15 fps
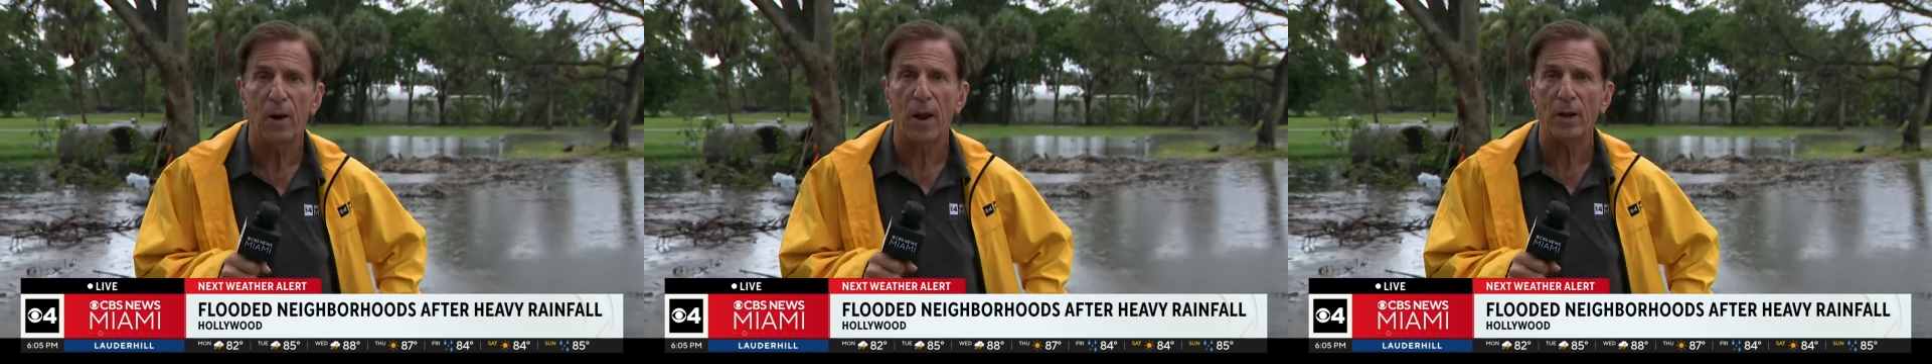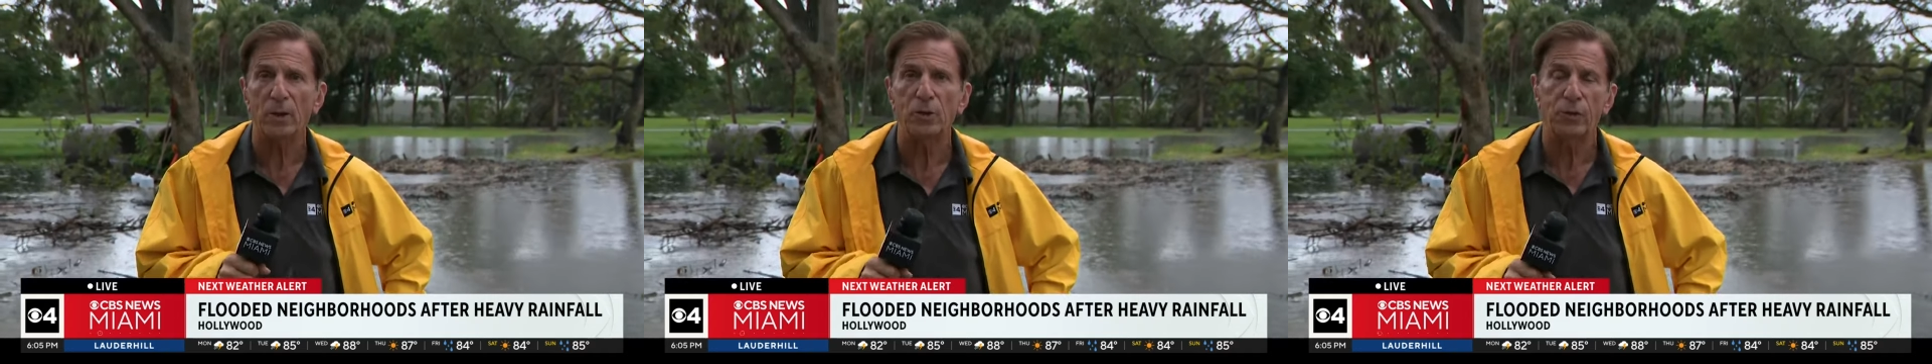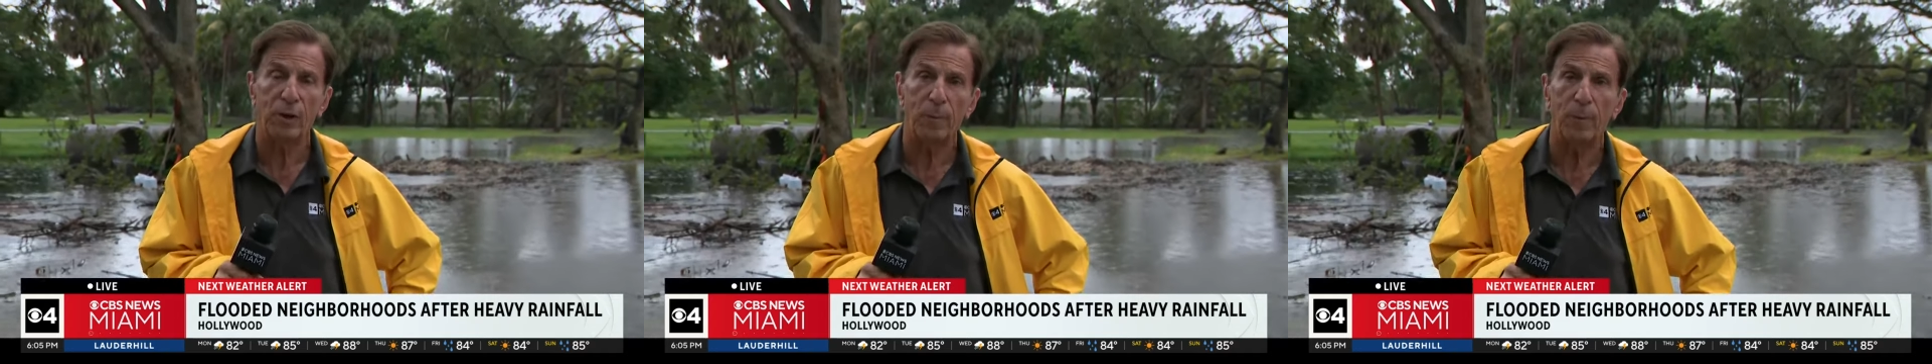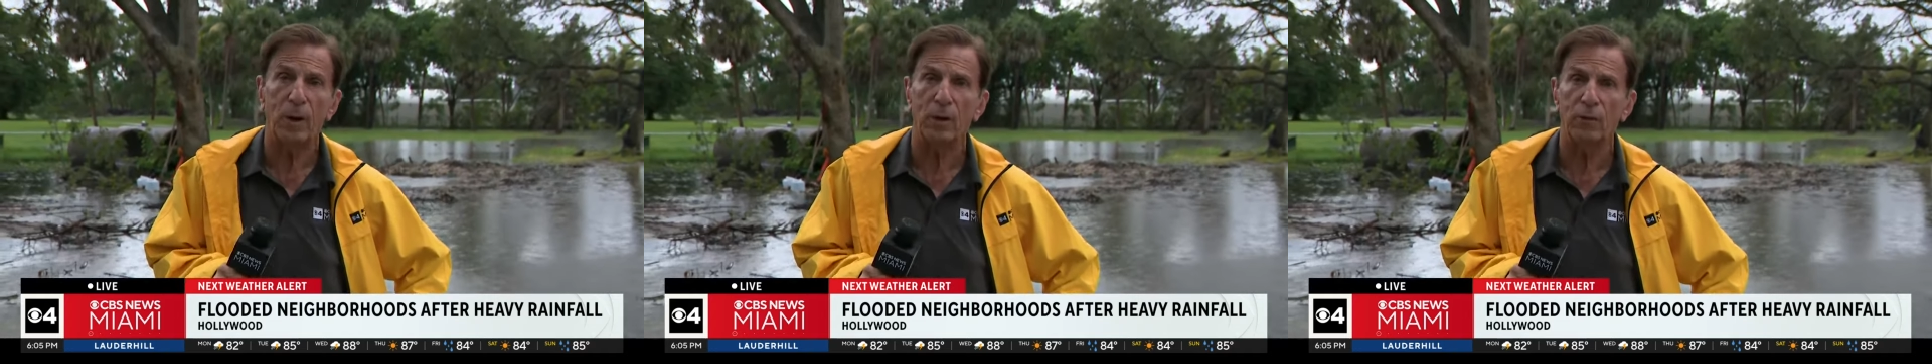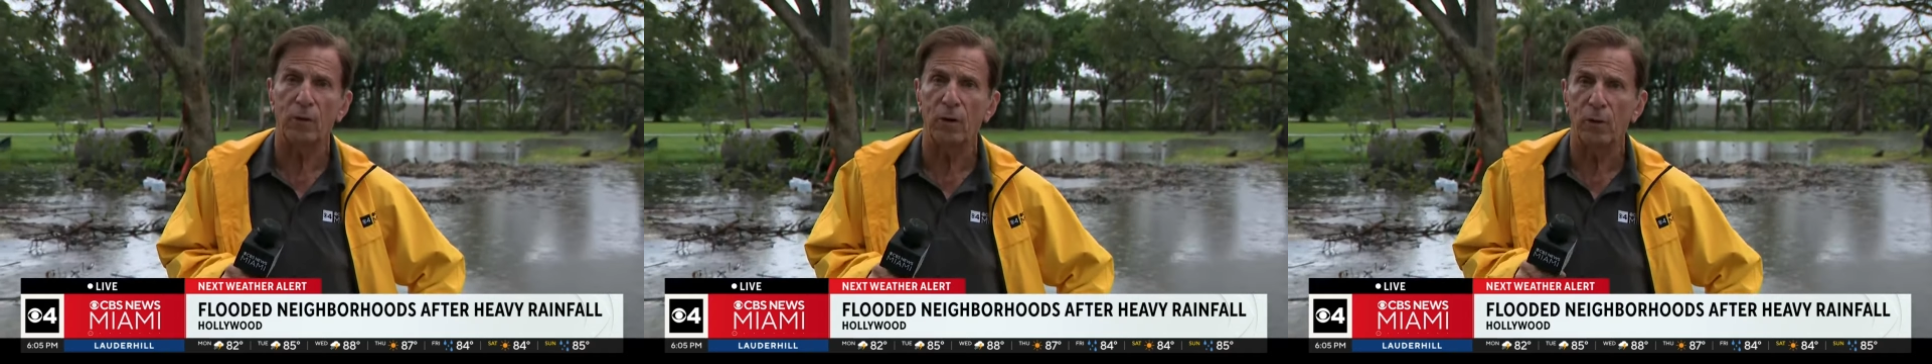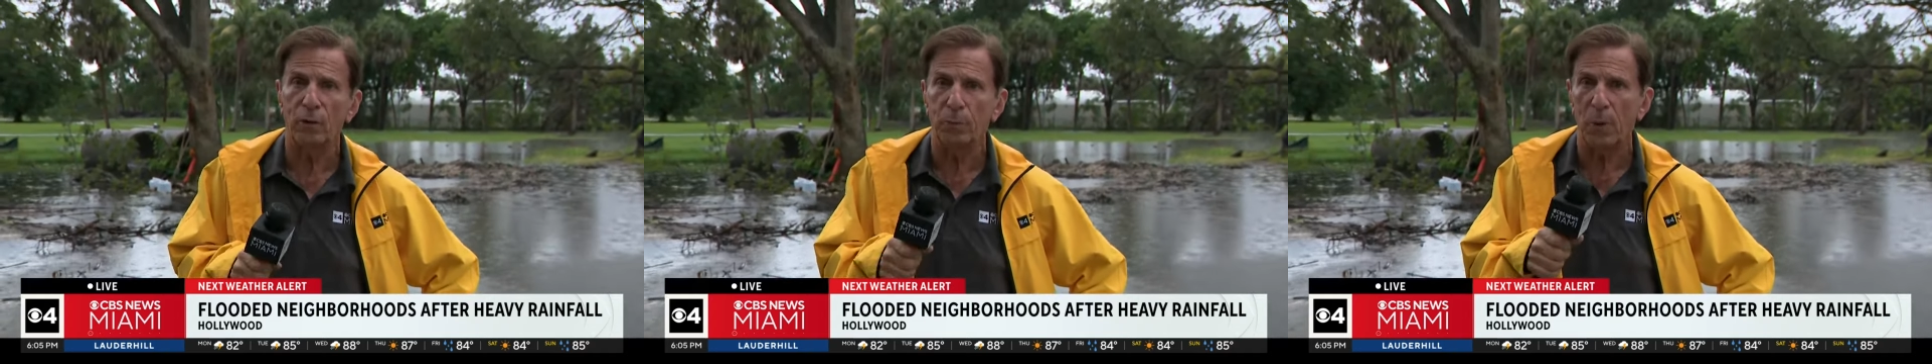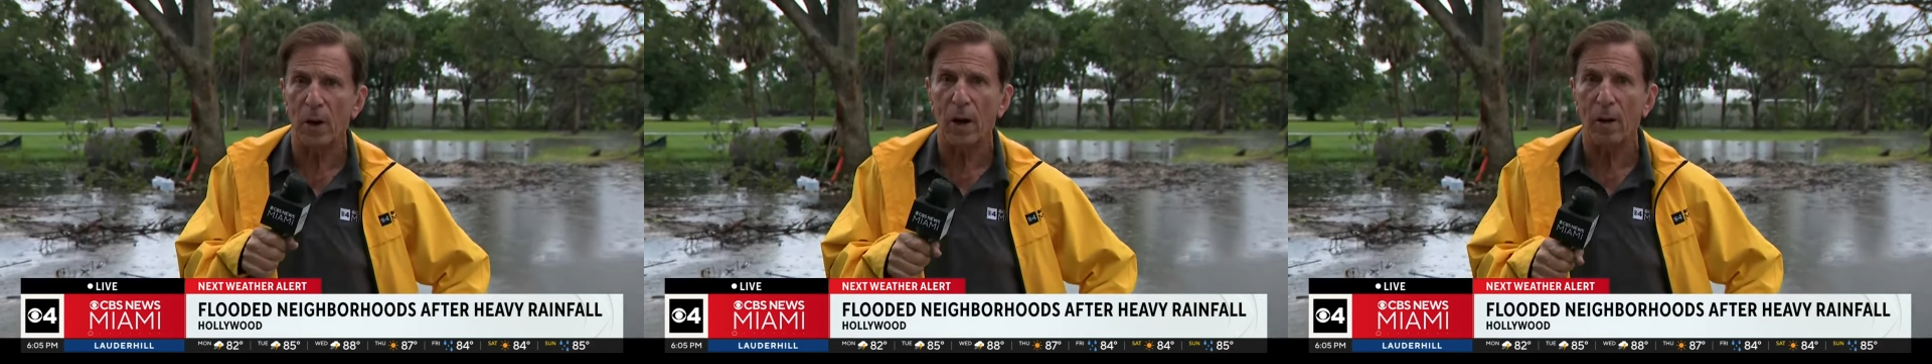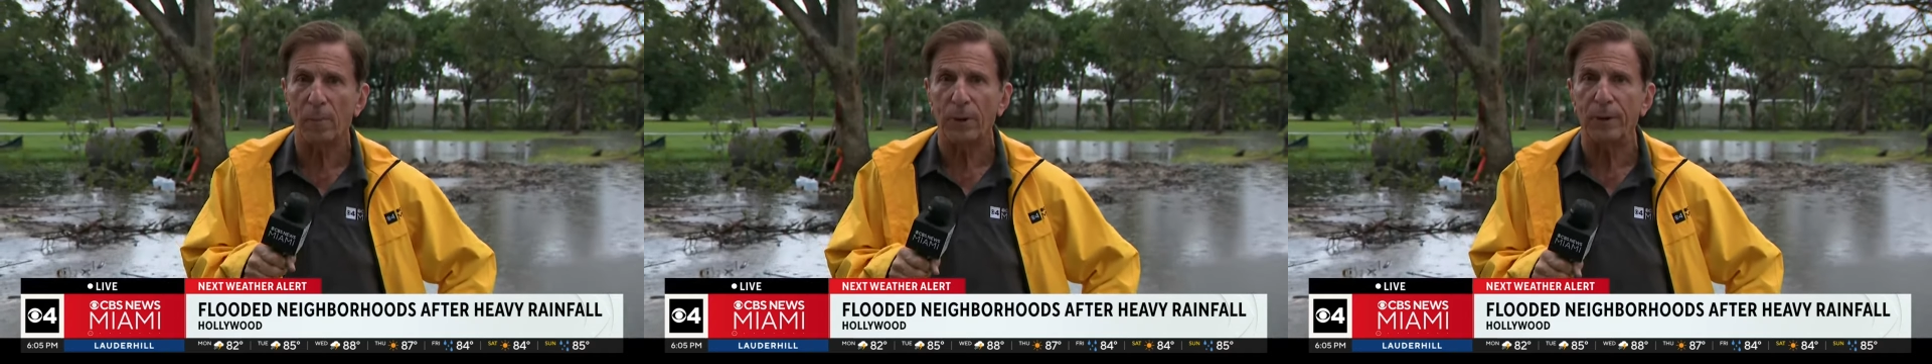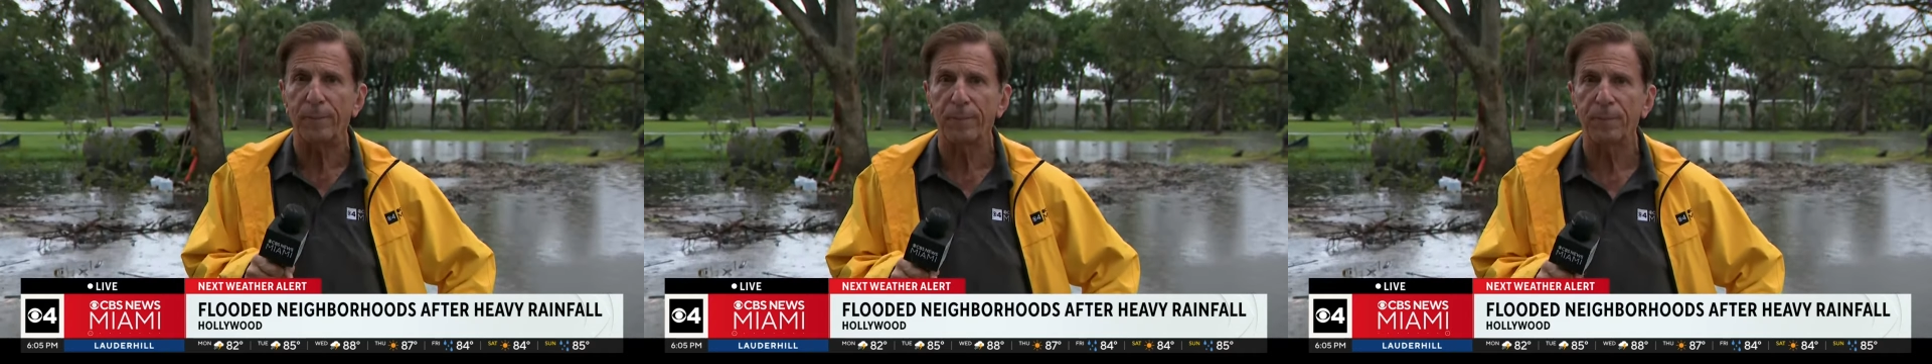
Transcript: D'Oench, CBS News, Miami.